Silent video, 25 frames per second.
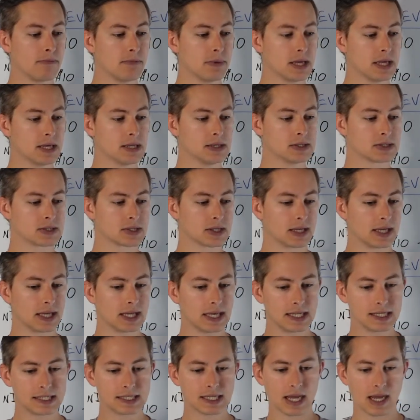means that
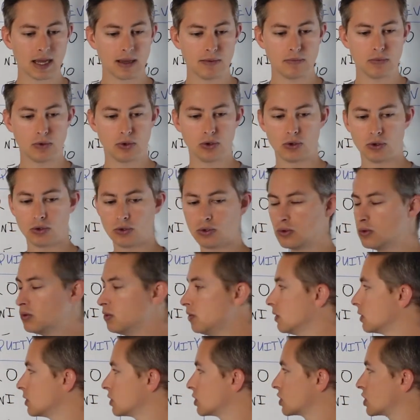anytime
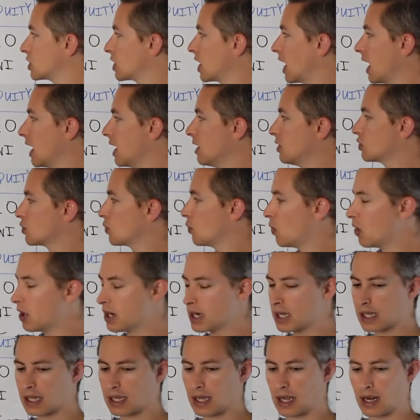you change one
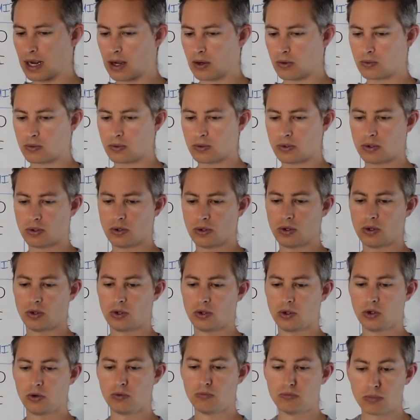account,
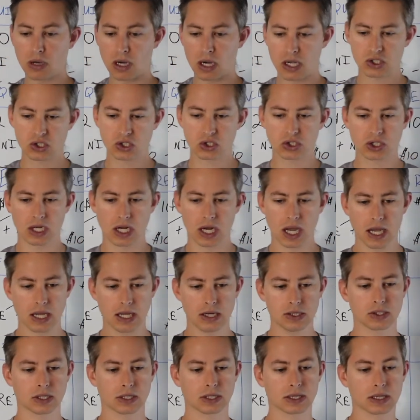you must
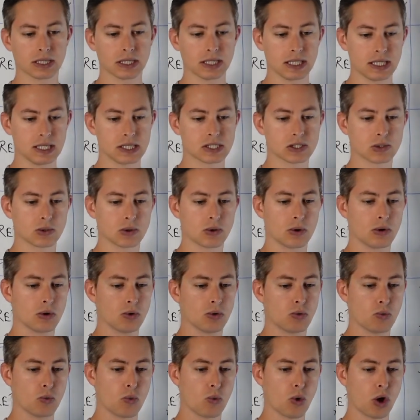change at least
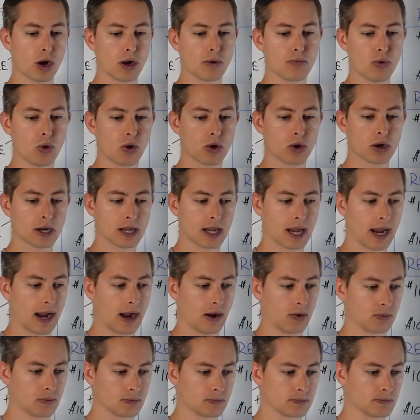one more
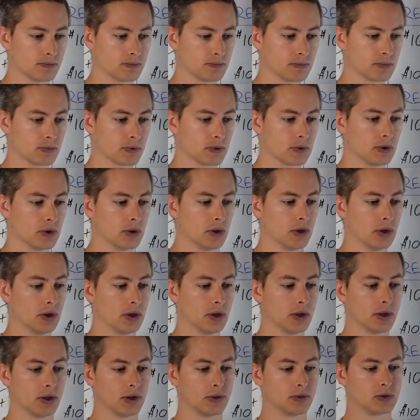account.
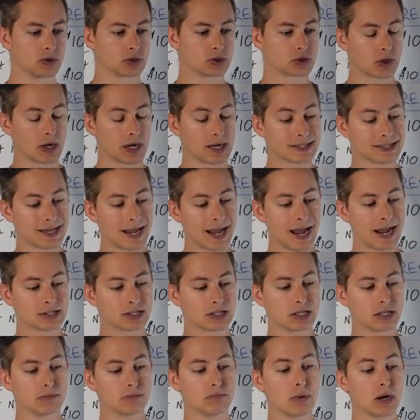The
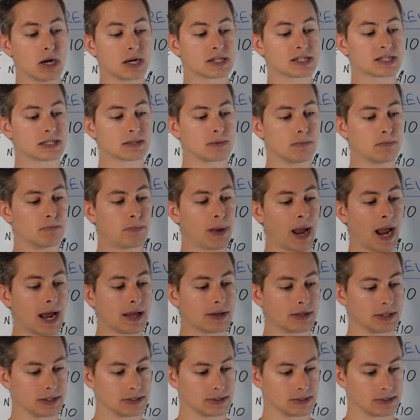transaction must
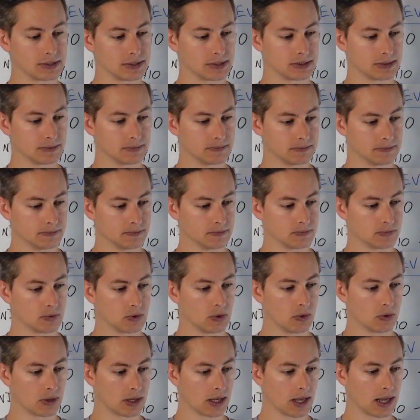balance,
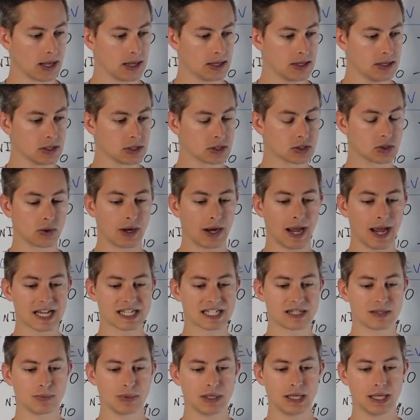okay? So it has
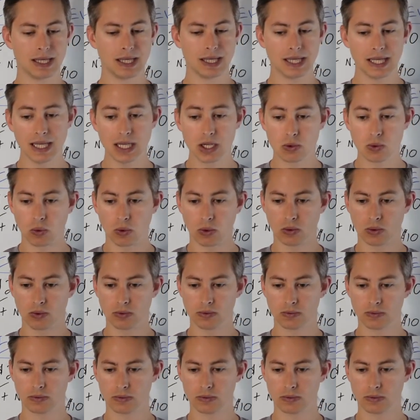to be equal